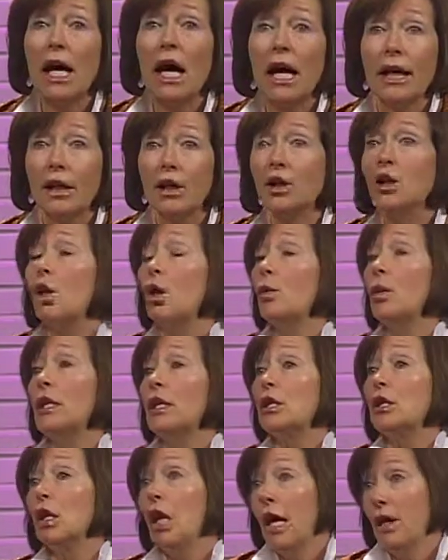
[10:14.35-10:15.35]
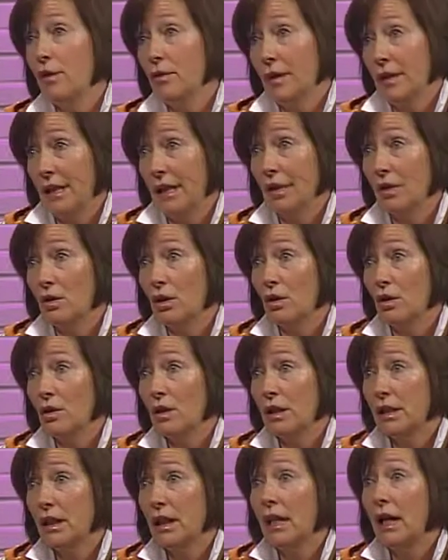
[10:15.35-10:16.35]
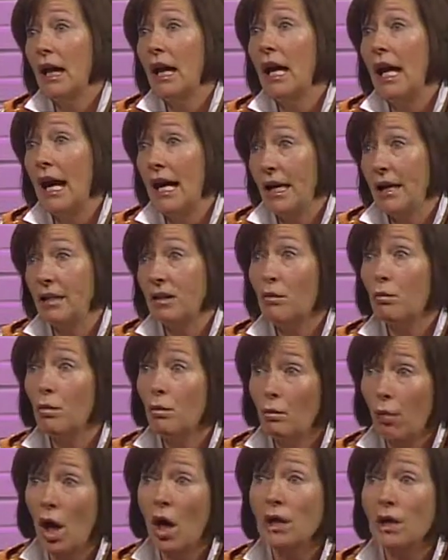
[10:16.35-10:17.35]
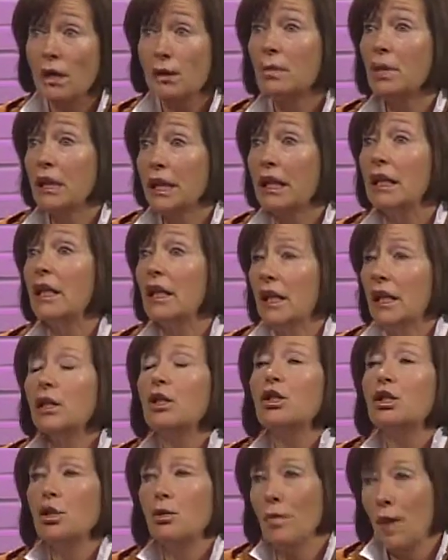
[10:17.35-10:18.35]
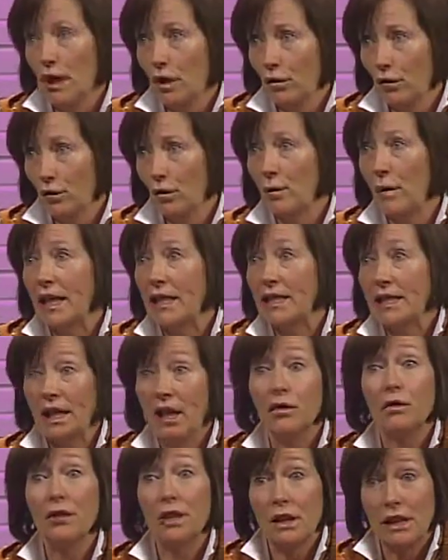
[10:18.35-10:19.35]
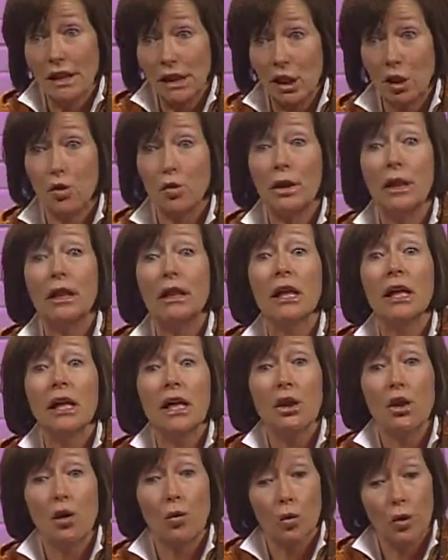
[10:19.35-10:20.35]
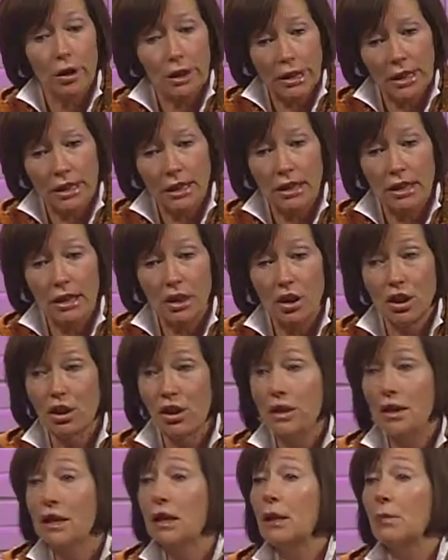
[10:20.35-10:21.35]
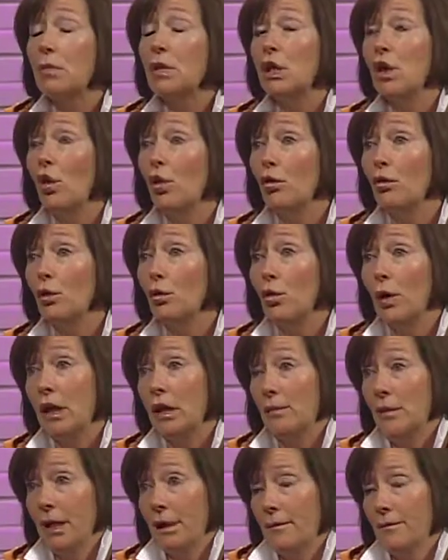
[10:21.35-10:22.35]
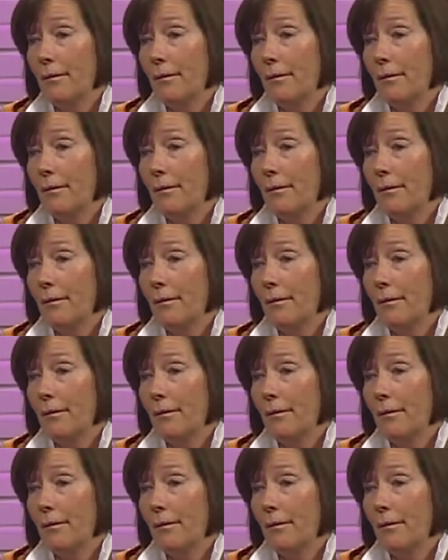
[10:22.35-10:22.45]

I can go into other sectors and possibly do better for myself, considering the working conditions can be overwhelming.